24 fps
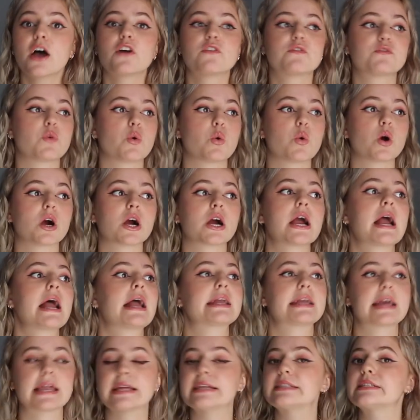for
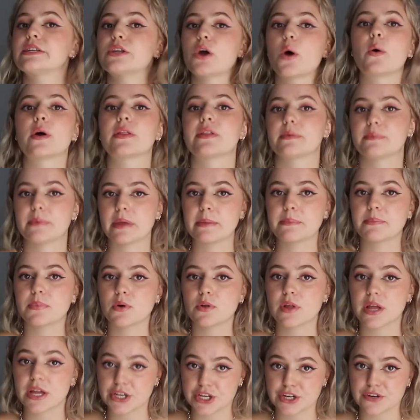getting to know other
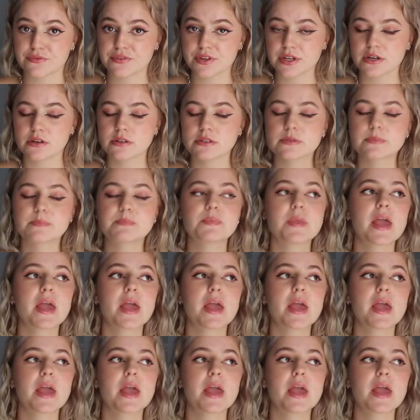people in your field.